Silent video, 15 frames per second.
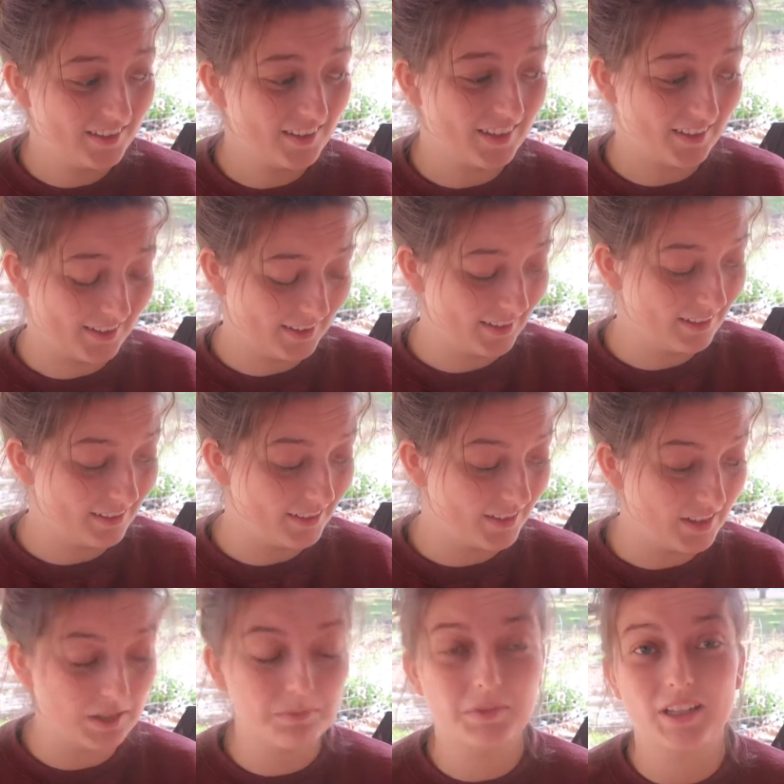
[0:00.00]
this
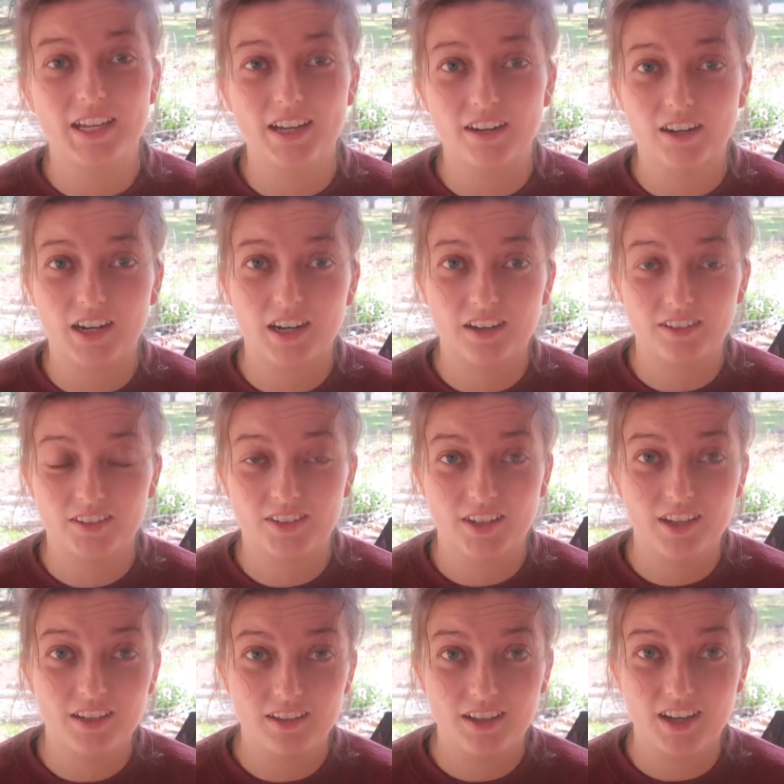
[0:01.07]
deep layers
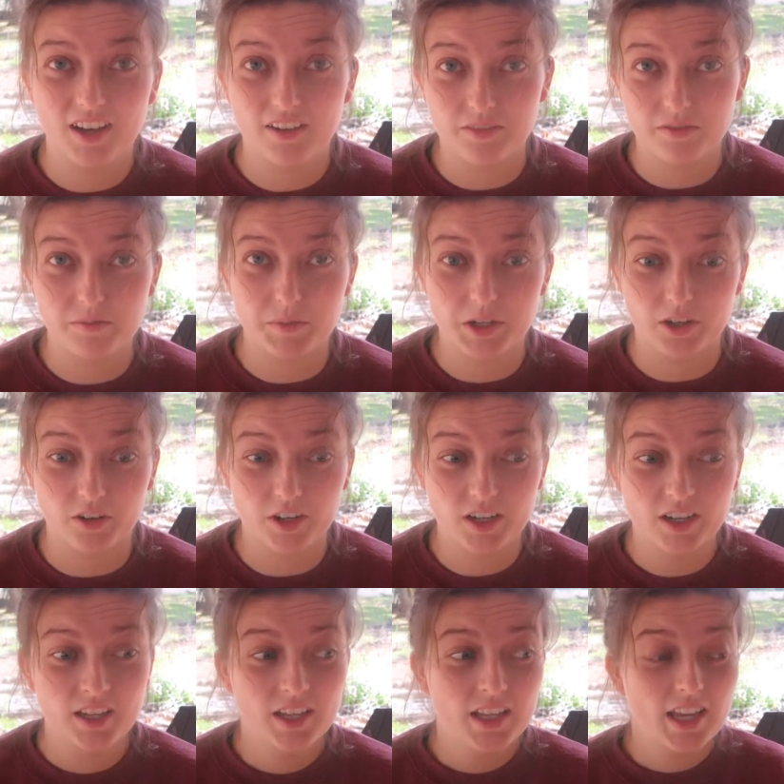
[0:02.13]
of manure.